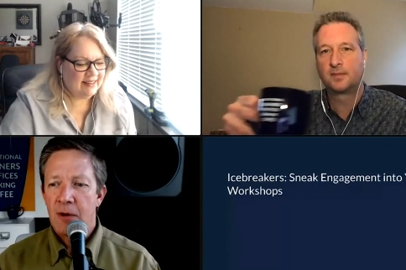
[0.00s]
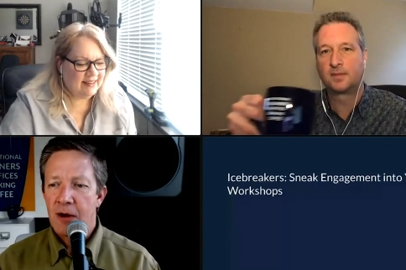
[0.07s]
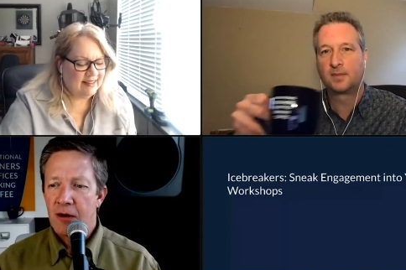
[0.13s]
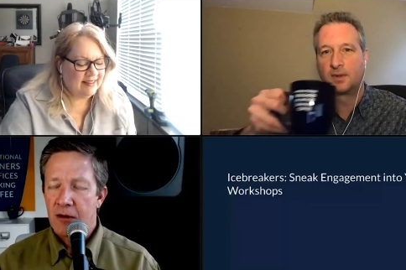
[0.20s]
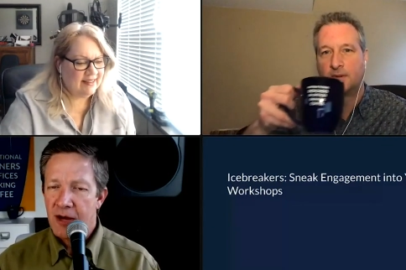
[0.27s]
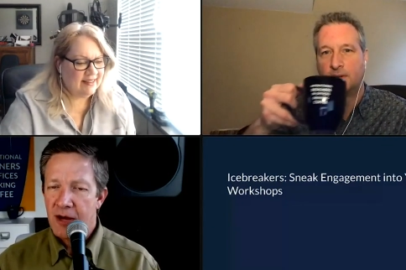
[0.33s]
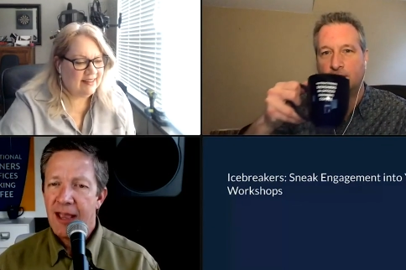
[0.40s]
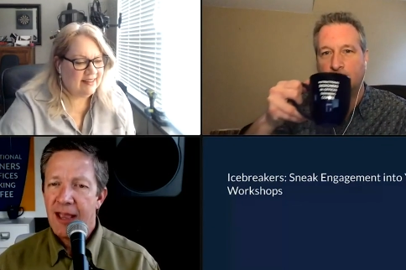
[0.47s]
Speaker 1: You
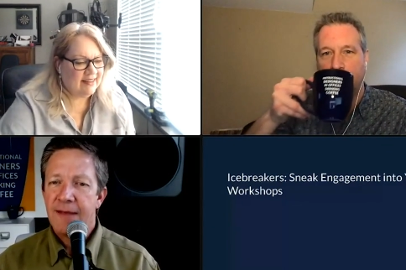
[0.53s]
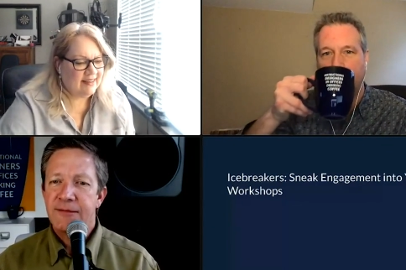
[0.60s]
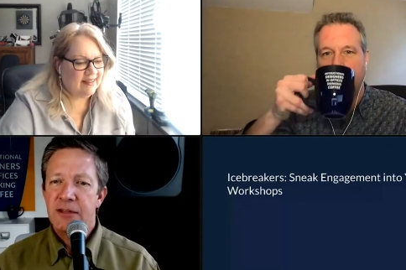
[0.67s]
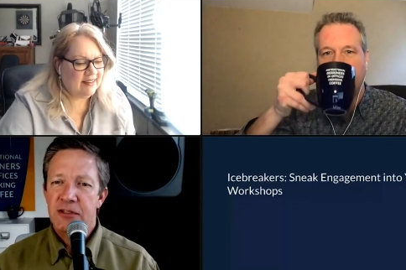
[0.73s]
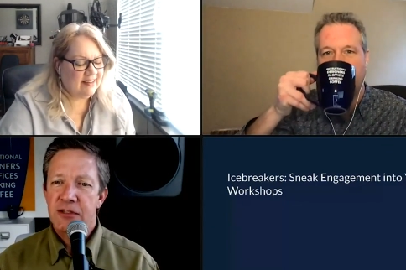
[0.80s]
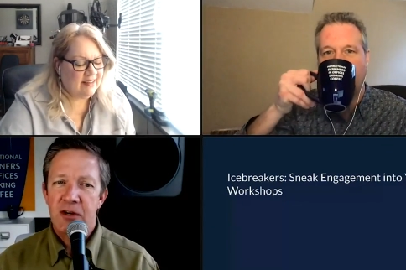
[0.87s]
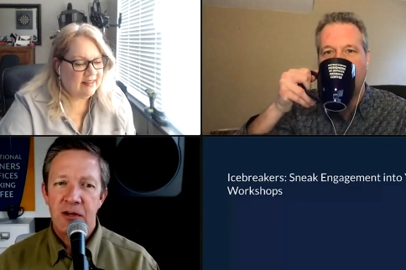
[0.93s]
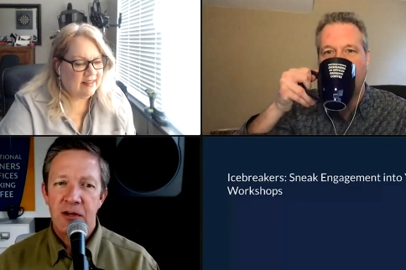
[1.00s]
have to
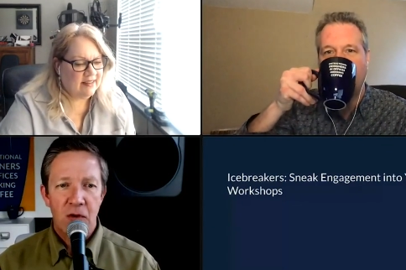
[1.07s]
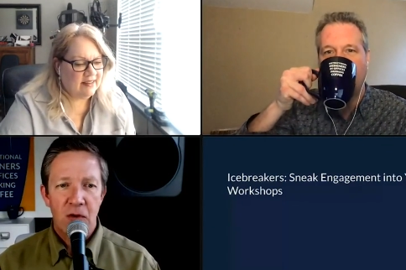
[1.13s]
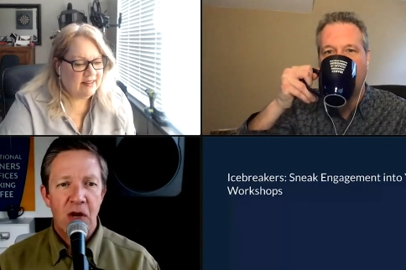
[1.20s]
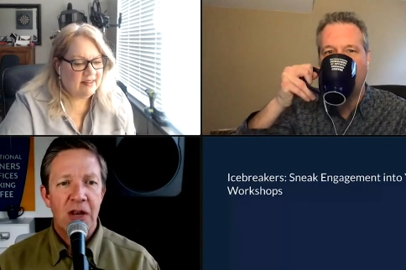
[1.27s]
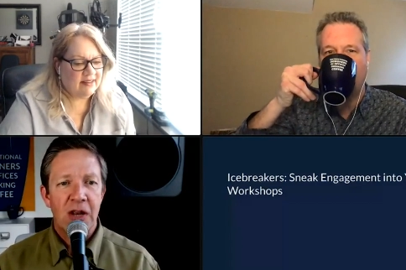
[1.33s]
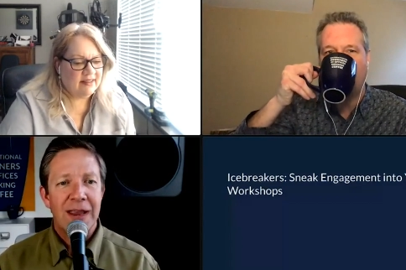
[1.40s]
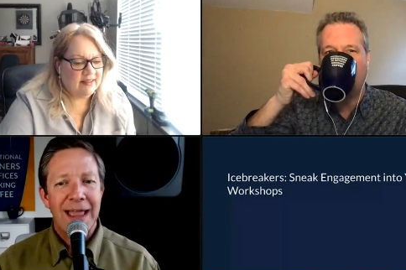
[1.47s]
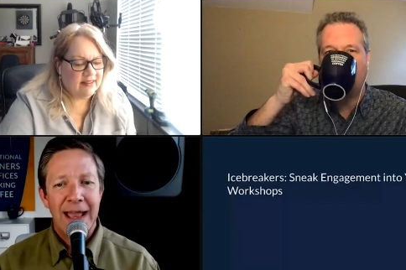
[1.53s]
start your
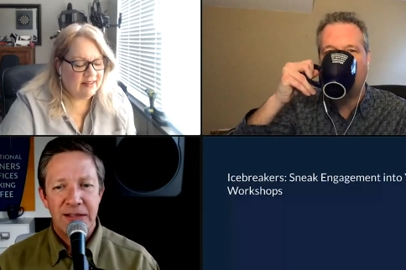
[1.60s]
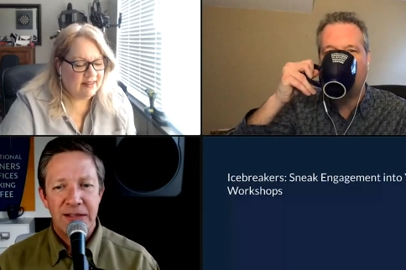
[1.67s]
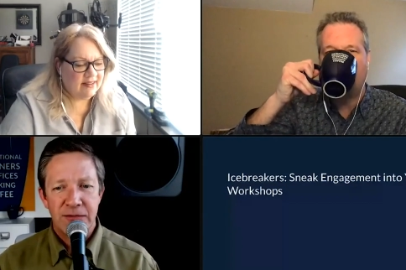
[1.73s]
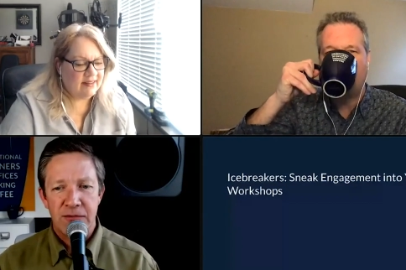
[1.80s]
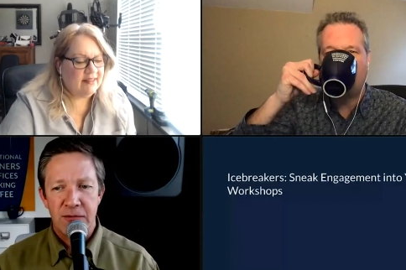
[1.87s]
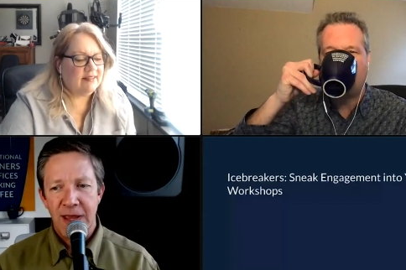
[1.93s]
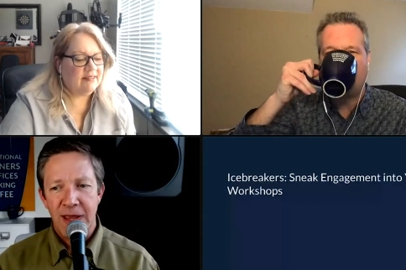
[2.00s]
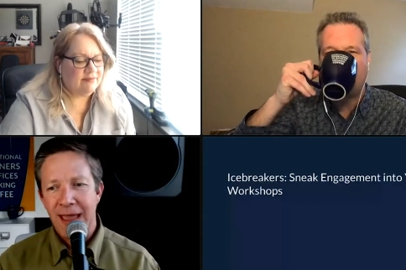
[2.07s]
classroom.
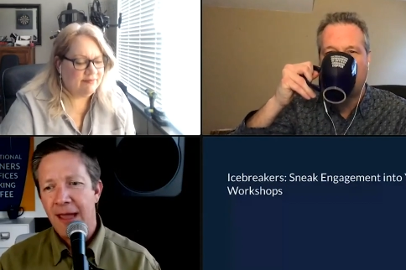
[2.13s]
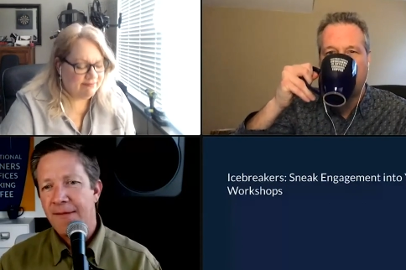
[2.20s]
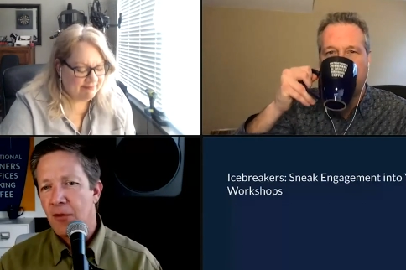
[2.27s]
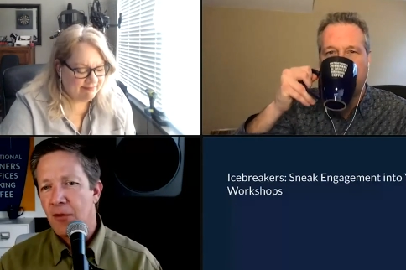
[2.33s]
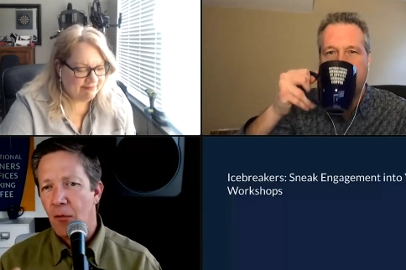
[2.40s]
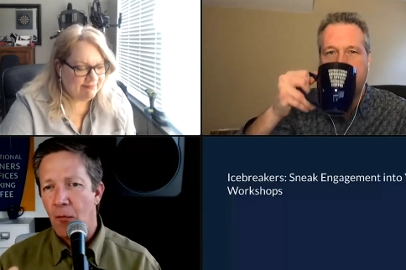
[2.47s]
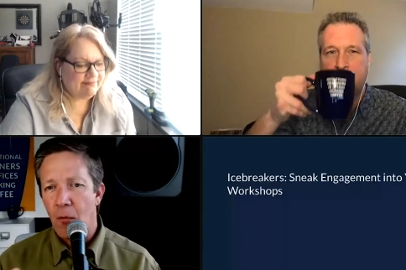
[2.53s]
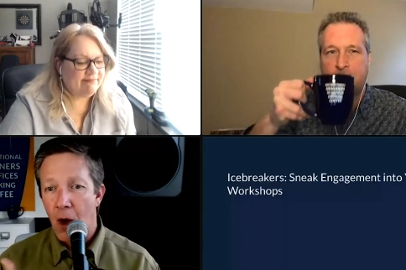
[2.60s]
You have to
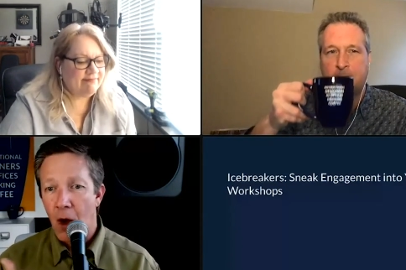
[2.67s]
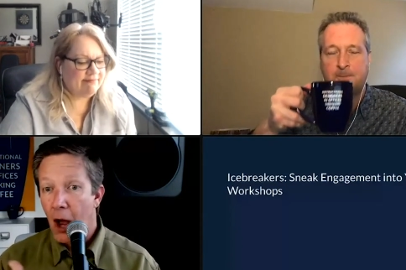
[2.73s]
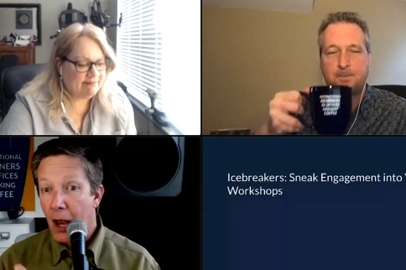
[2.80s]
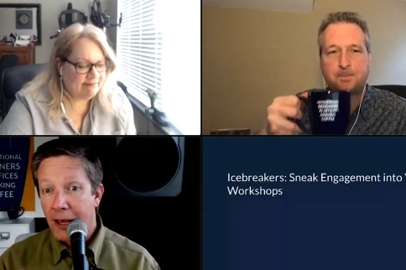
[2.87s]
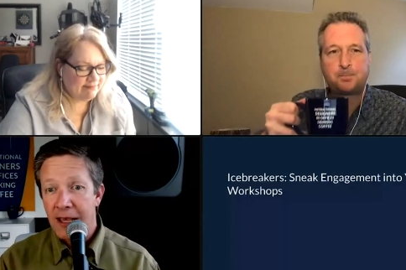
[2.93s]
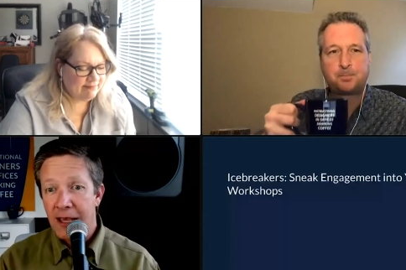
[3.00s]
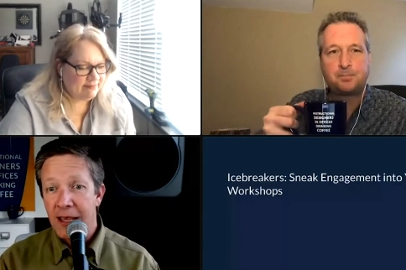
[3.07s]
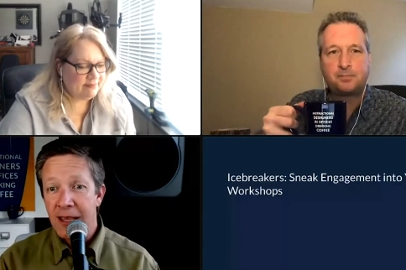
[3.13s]
walk
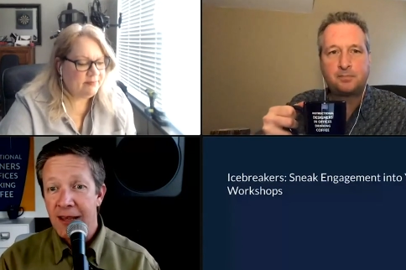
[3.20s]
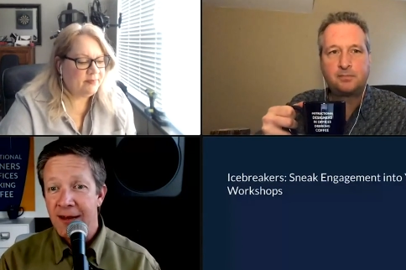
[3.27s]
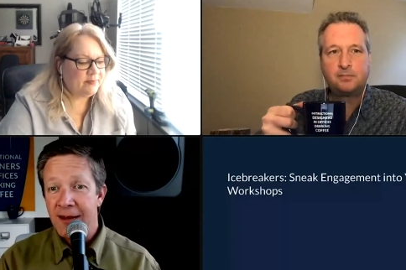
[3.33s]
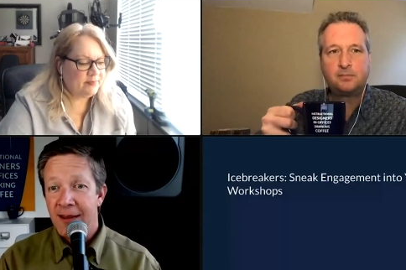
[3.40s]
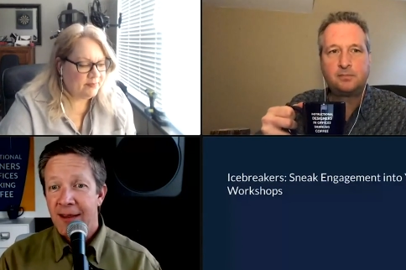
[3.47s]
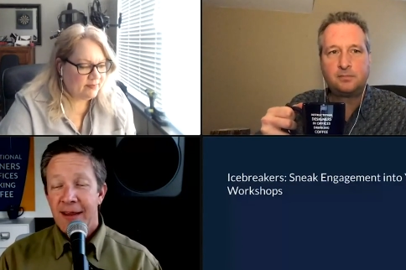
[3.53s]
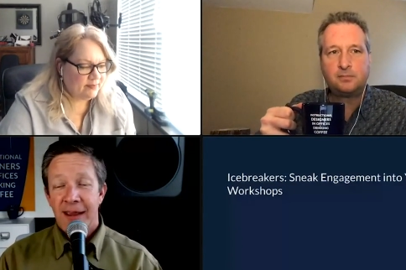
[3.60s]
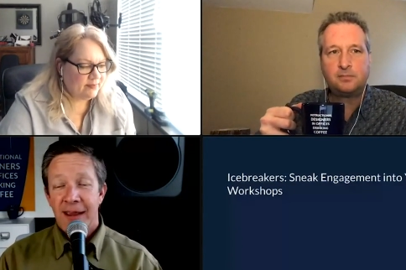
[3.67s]
in
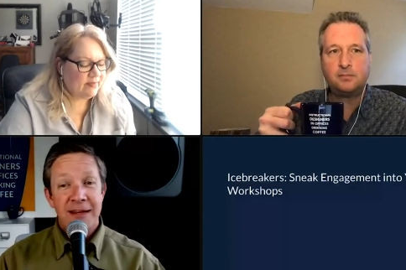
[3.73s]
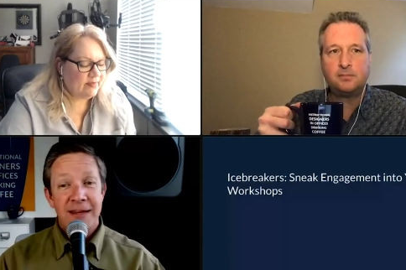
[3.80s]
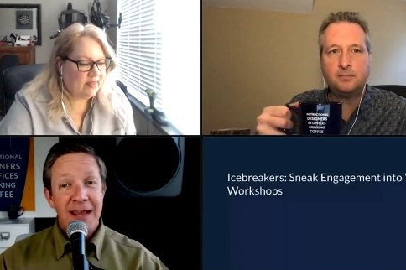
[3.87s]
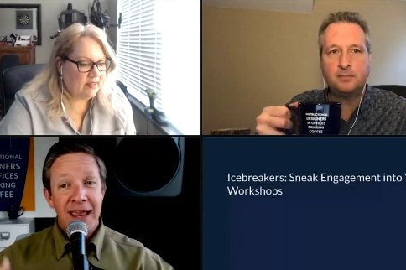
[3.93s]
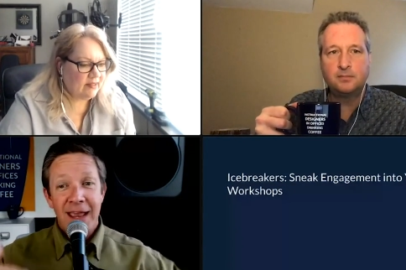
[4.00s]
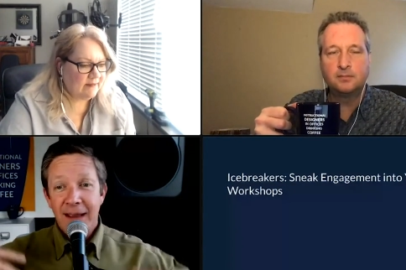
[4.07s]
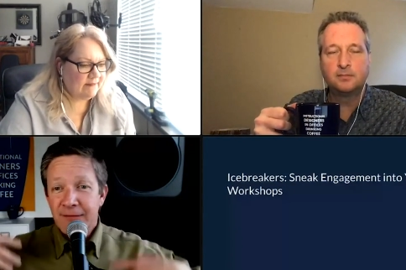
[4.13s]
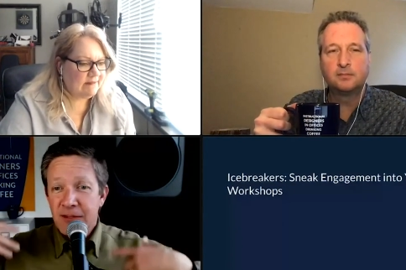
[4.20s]
and you
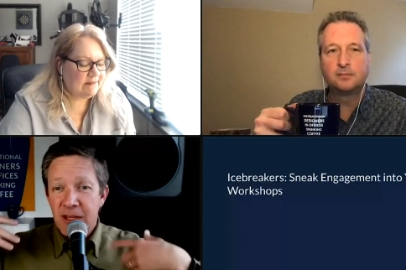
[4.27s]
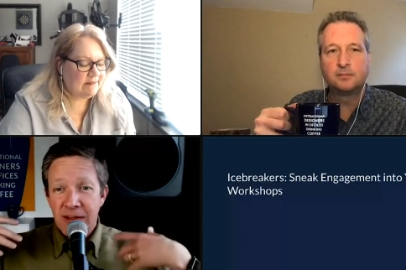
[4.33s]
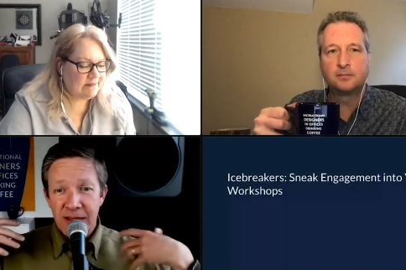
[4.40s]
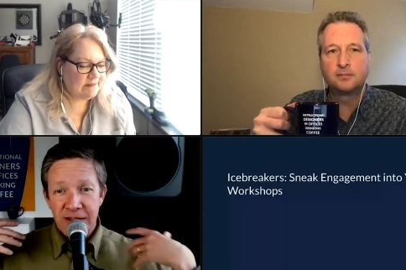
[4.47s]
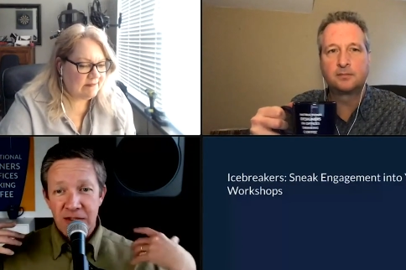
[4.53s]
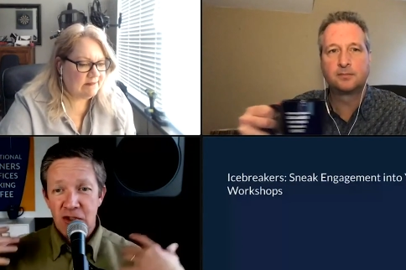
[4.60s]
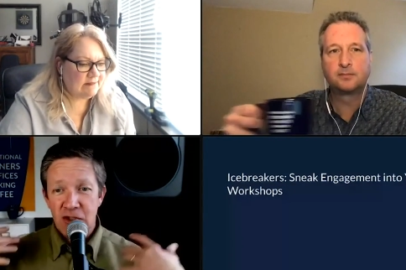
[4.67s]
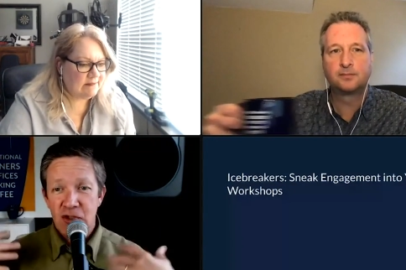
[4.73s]
have to
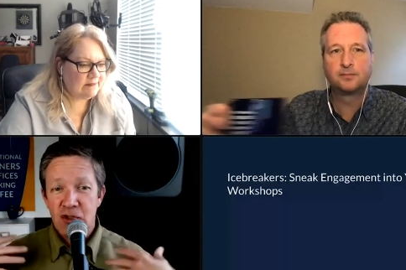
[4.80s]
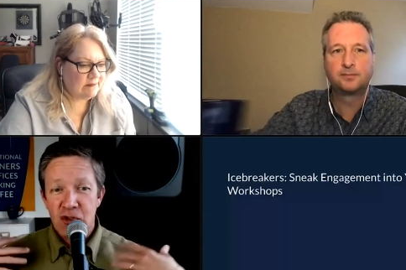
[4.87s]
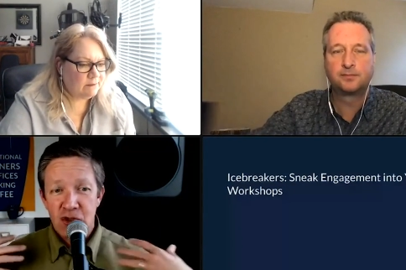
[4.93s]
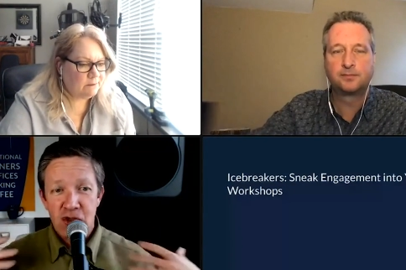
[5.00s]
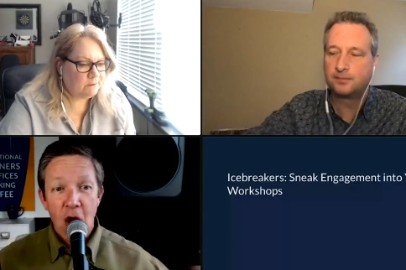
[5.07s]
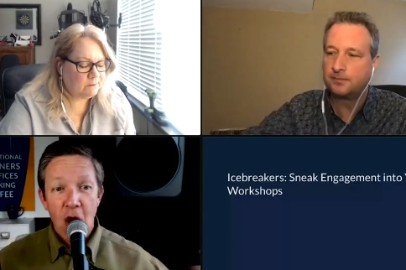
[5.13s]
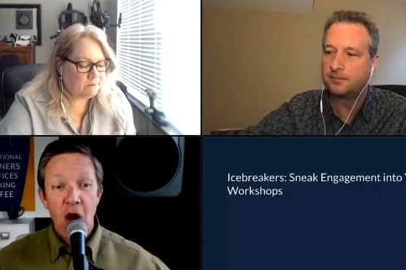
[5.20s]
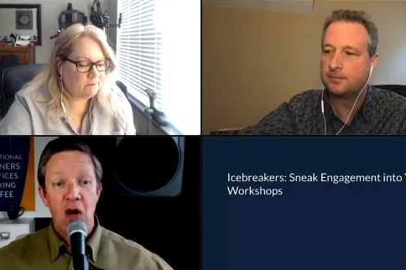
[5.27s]

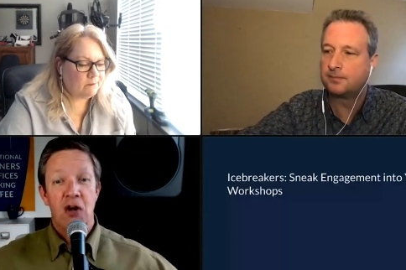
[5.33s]
start.